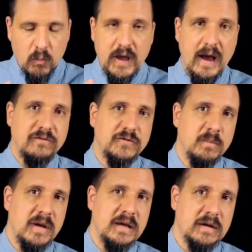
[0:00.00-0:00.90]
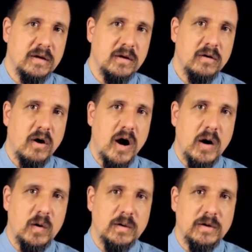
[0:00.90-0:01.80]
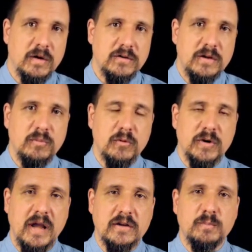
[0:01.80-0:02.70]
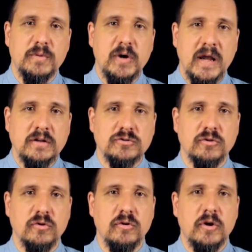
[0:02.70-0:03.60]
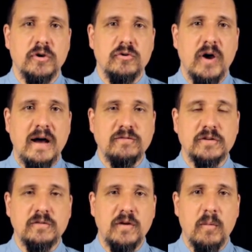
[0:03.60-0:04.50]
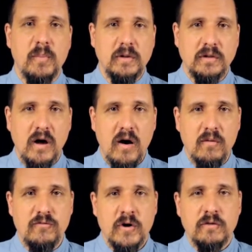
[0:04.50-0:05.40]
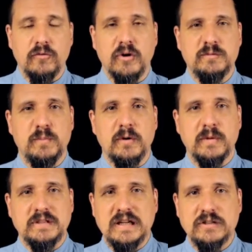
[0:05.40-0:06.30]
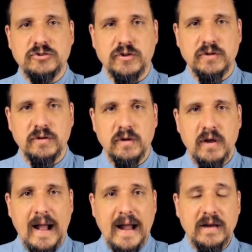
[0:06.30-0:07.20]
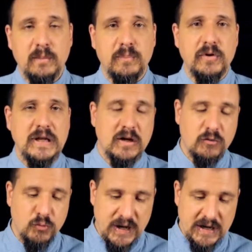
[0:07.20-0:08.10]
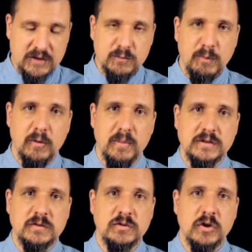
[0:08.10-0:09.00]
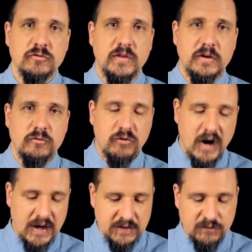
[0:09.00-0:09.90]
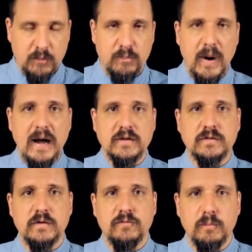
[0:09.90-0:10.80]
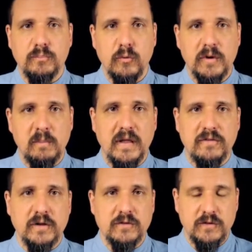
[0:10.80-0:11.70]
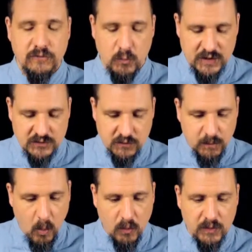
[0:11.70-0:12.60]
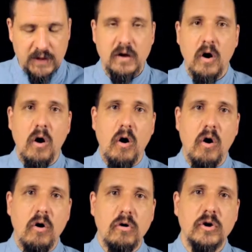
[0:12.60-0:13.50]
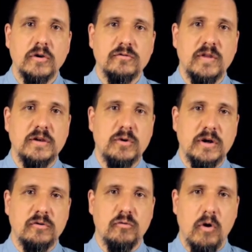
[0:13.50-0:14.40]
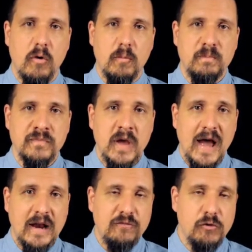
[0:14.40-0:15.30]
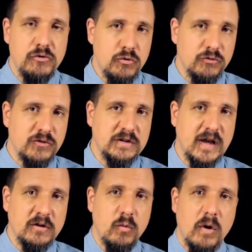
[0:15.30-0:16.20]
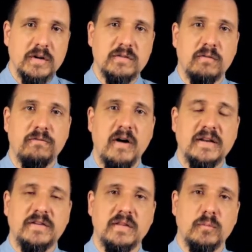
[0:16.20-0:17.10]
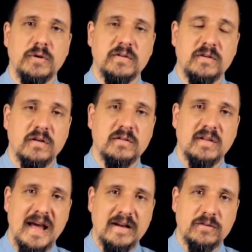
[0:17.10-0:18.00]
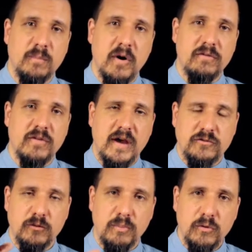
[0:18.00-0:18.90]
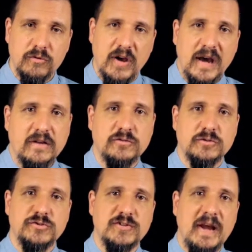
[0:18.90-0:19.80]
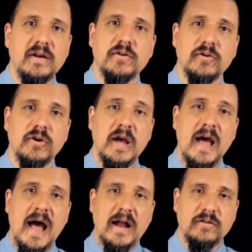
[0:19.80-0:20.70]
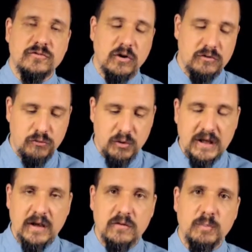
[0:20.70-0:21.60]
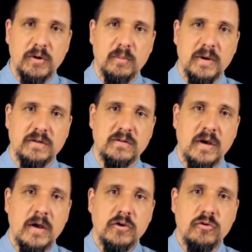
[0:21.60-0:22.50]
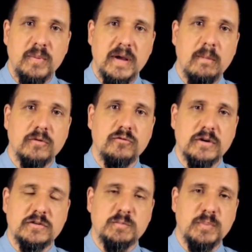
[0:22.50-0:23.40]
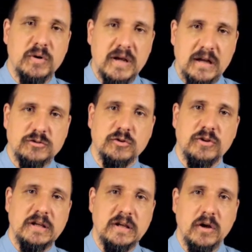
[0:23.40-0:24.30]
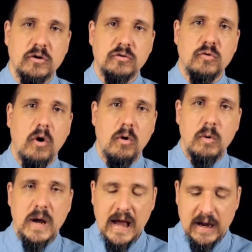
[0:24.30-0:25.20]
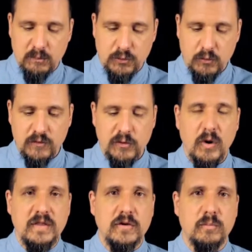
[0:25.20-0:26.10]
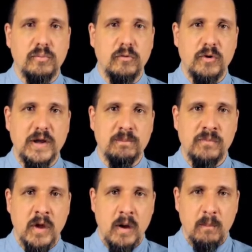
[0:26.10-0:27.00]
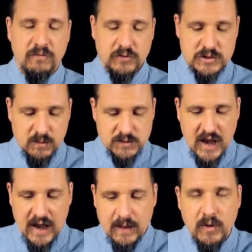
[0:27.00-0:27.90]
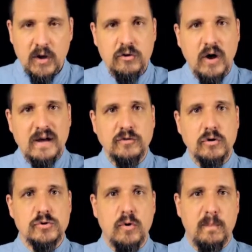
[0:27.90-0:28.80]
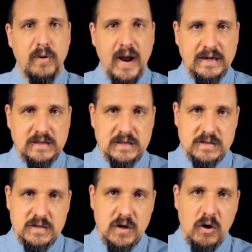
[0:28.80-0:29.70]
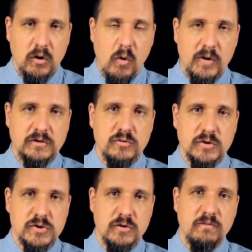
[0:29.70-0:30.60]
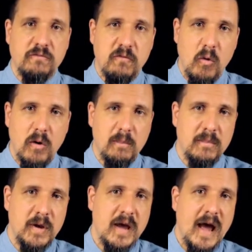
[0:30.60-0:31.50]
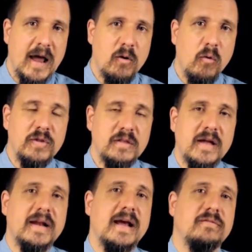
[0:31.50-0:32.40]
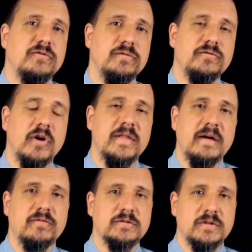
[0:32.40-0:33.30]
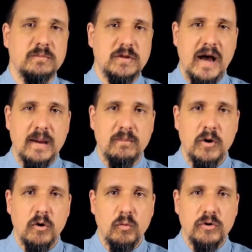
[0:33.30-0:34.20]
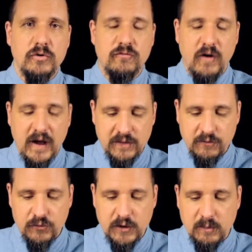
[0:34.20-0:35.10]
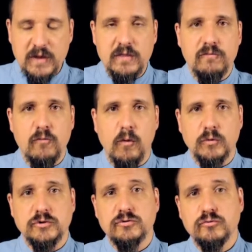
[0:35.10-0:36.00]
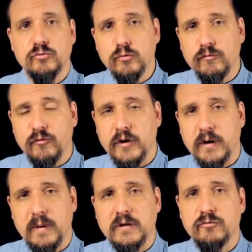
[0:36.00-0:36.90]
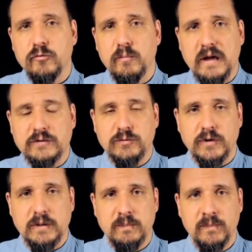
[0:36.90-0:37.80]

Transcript: We have to make our tea brewing experiential. You have to develop a love for experimentation and an ability to create experiments so that you try different pots, different brewing methods, different ways of pouring, all so that you can grow. And if you use the 10 qualities of a fine tea that we discussed last month as your bullseye, as your standard, and you start doing experiments, you'll be able to experientially grow and improve in the way that you're brewing. But for some time, you'll have to also practice according to a certain form. And only then, after you've done that for some time, will you find the freedom in the form, which is true freedom and true mastery.